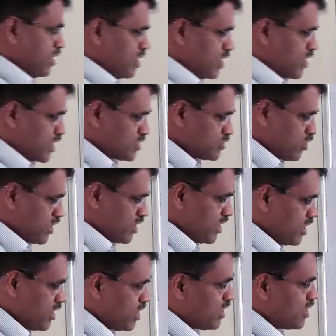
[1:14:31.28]
an x1
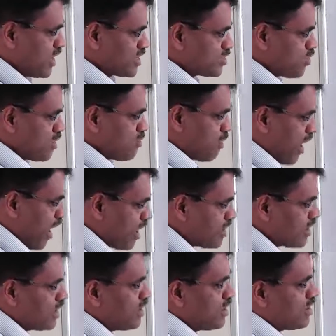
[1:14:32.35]
here, an x1 bar
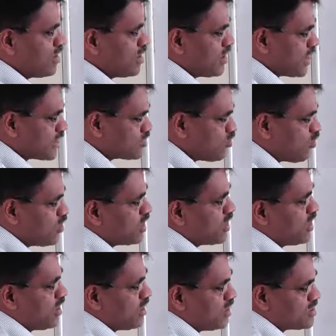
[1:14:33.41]
here, and x4
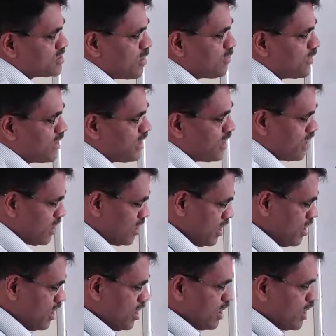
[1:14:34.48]
here, and something here.
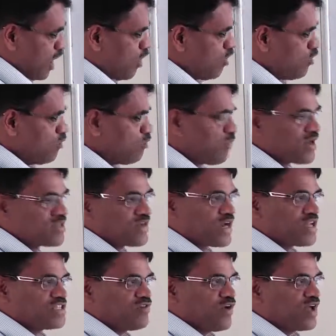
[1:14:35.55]
Now my
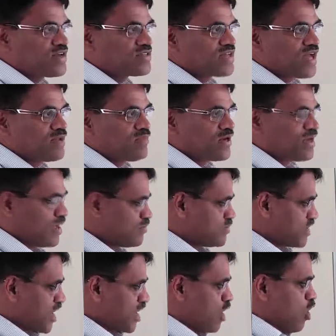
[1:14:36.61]
satisfying assignment, I'm
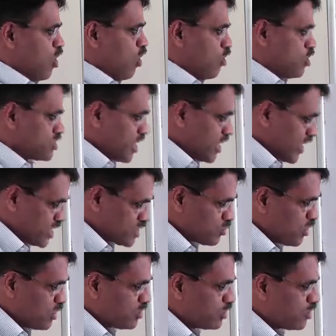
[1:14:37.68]
saying, set
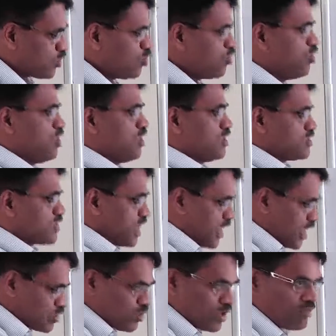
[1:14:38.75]
x1 to true, set
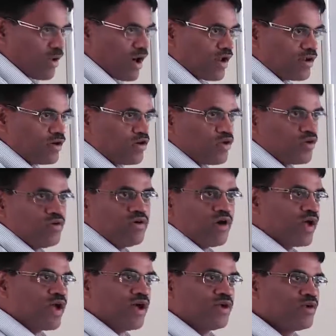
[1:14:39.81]
x1 bar to true.
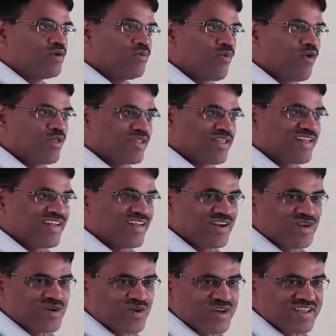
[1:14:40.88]
I can't do both
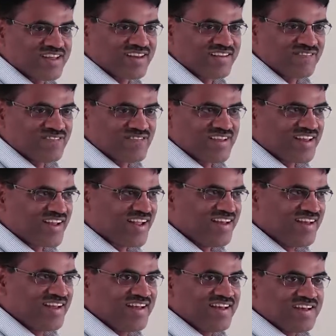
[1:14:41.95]
together, right?
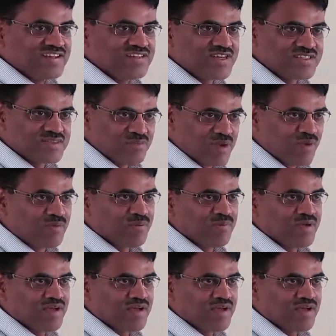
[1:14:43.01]
There is a problem.